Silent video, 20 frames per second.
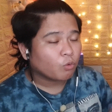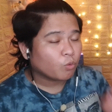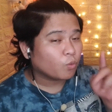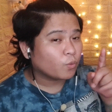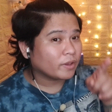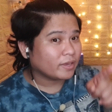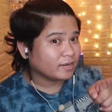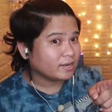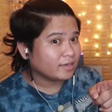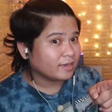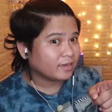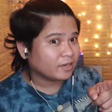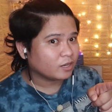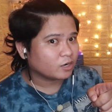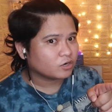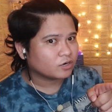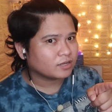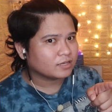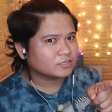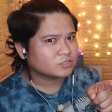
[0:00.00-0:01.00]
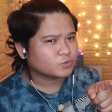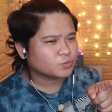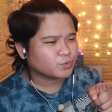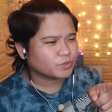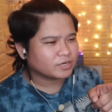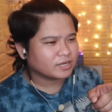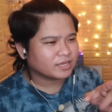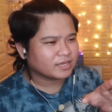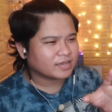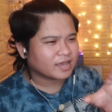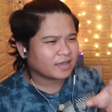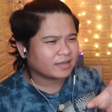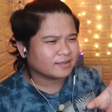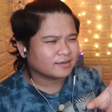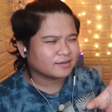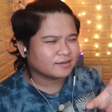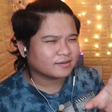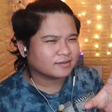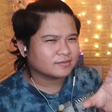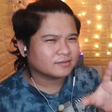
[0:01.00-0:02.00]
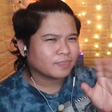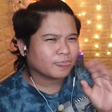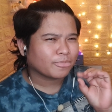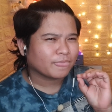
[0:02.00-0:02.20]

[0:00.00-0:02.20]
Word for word: When hair is really kind of,